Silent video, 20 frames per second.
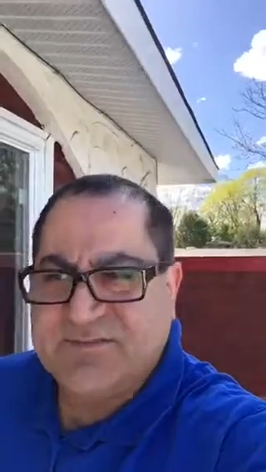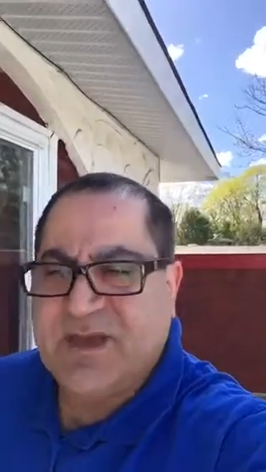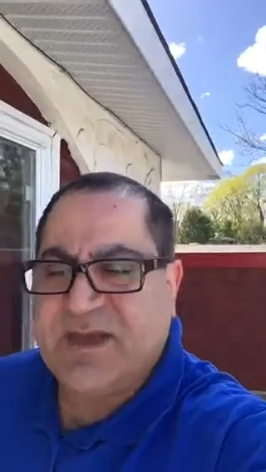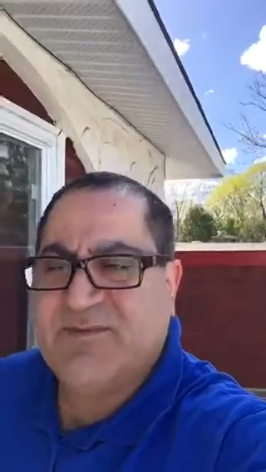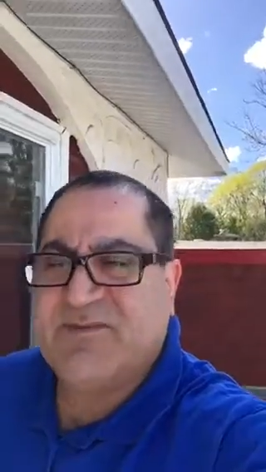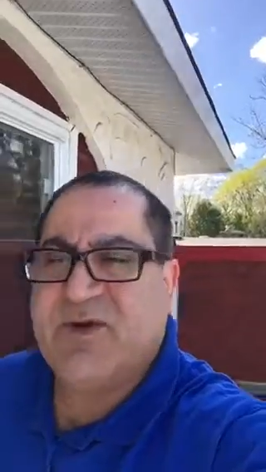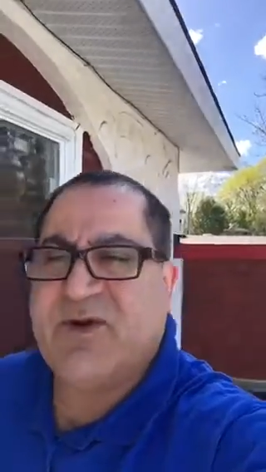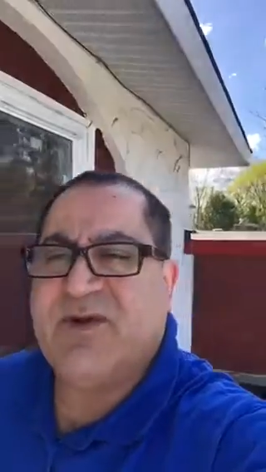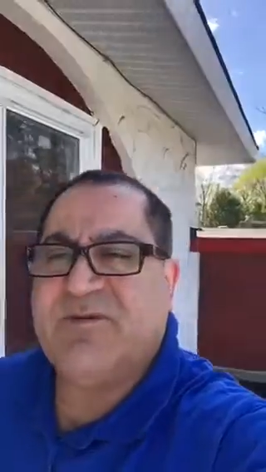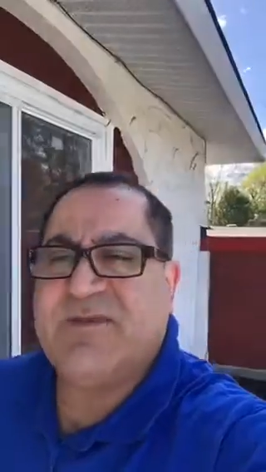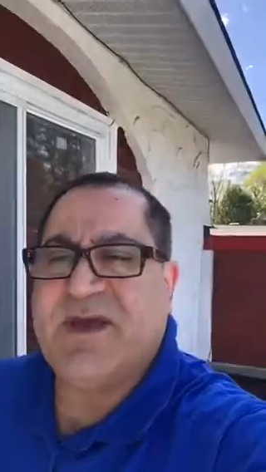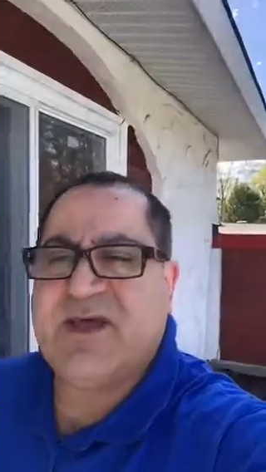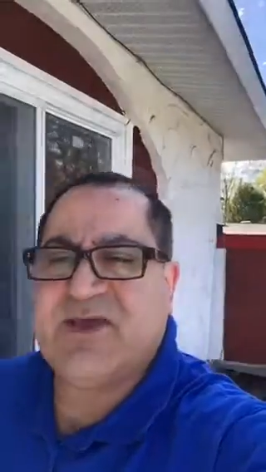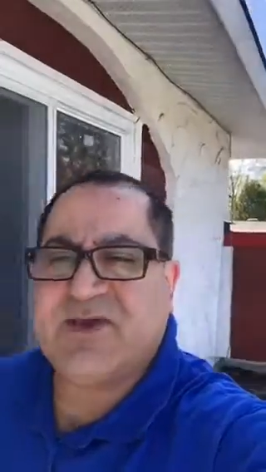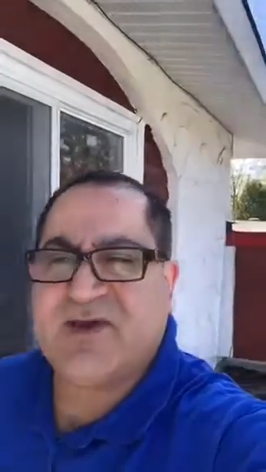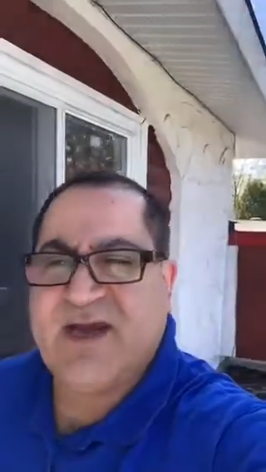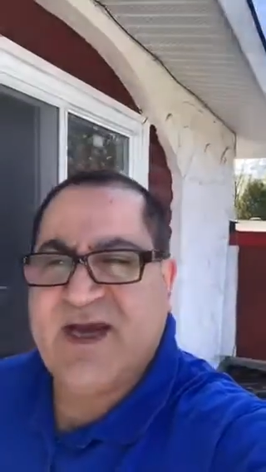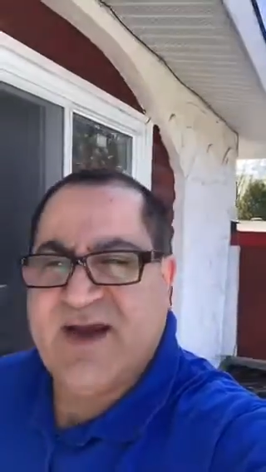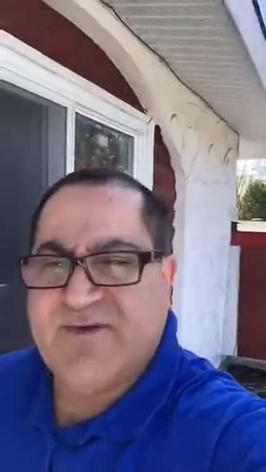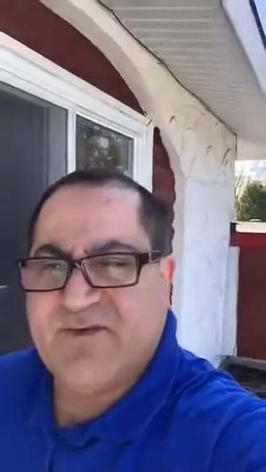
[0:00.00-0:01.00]
people, make
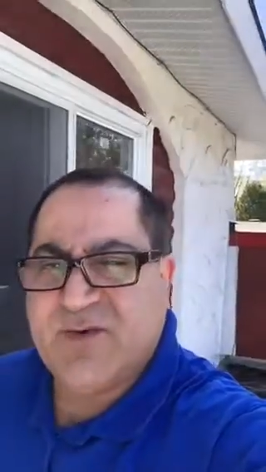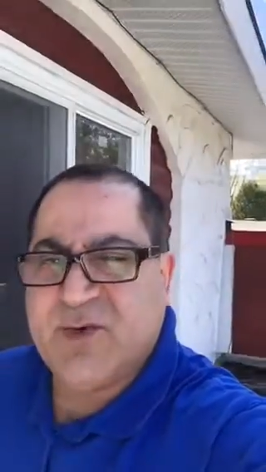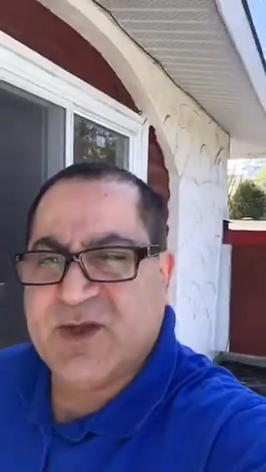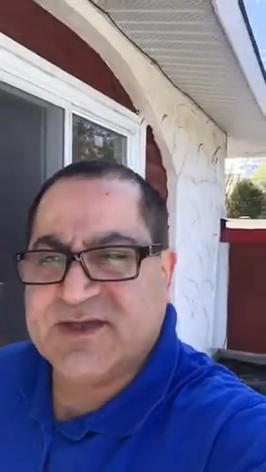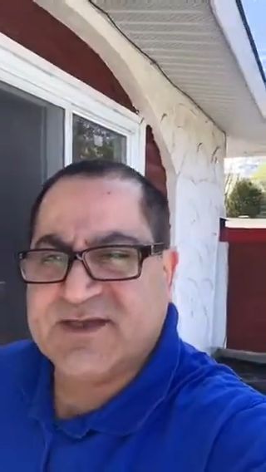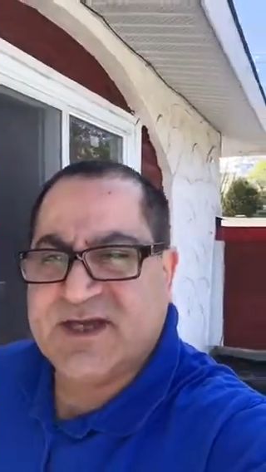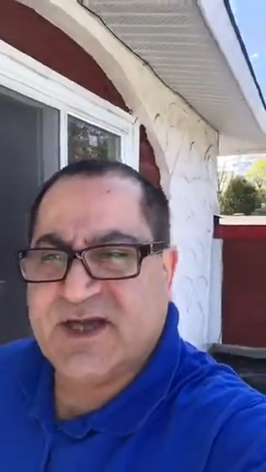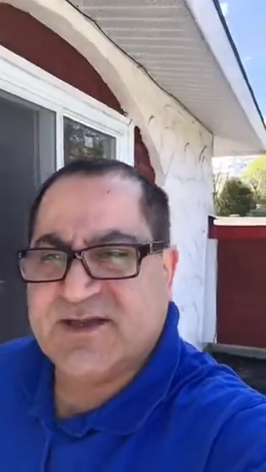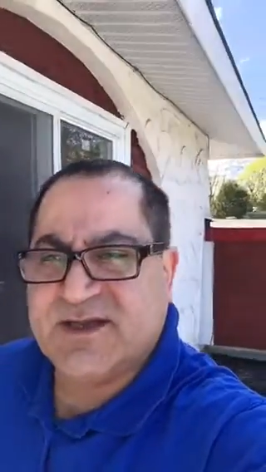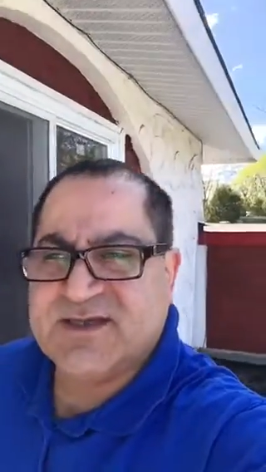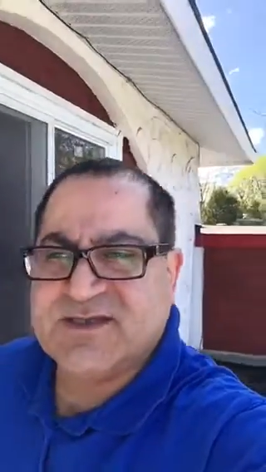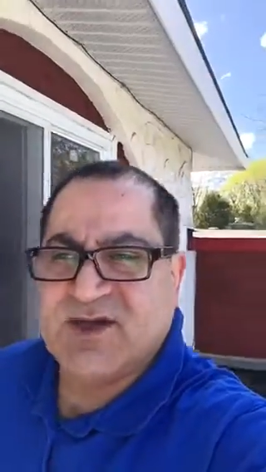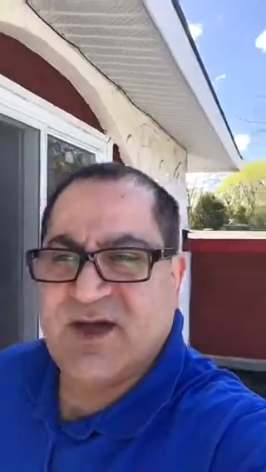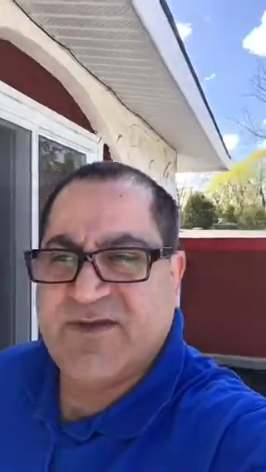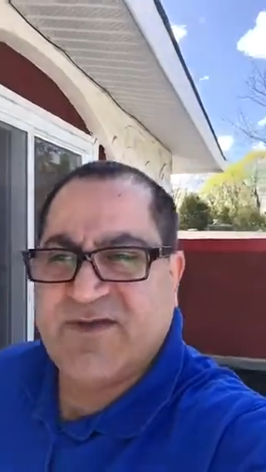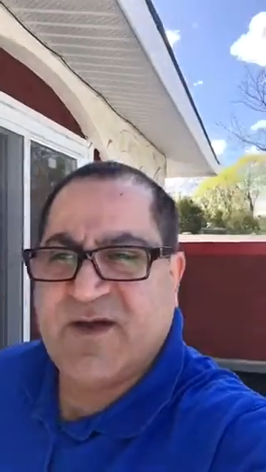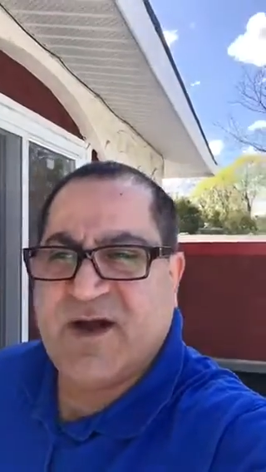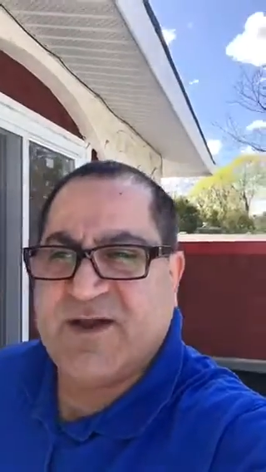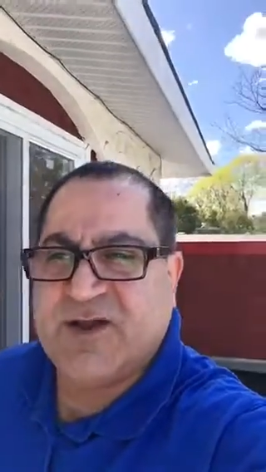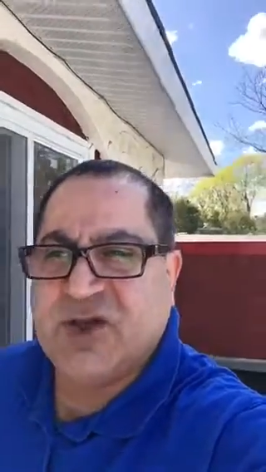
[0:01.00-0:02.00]
sure everyone's on this. So I
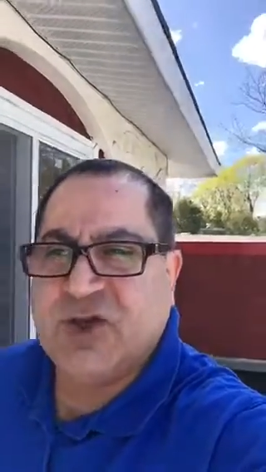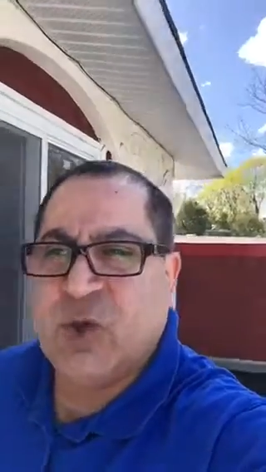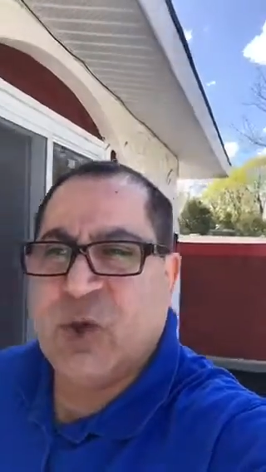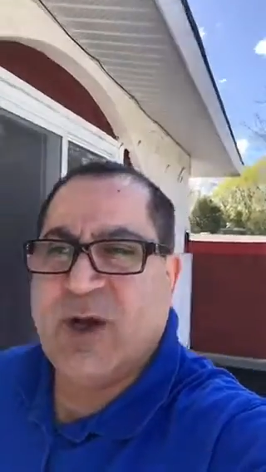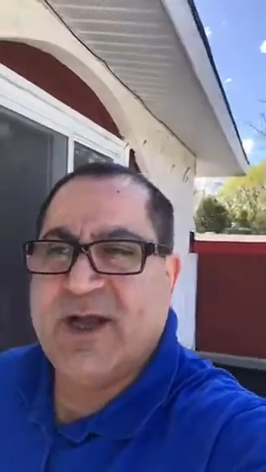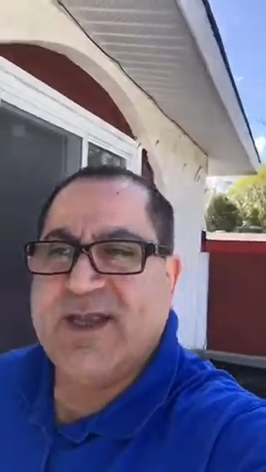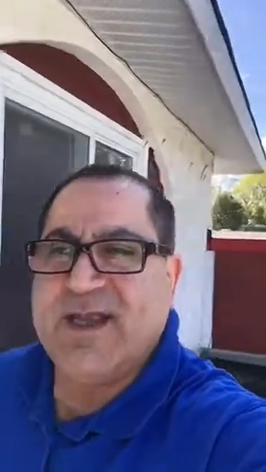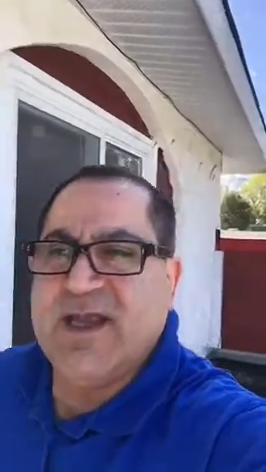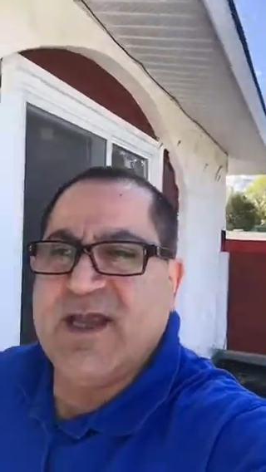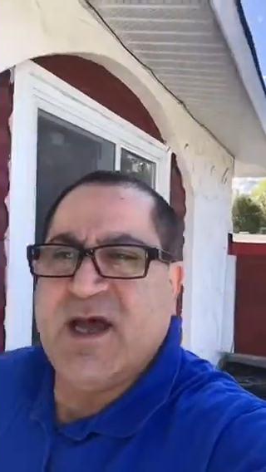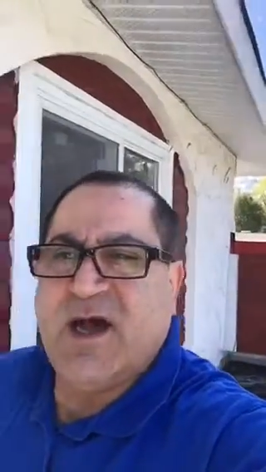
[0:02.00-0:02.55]
thought, you know what?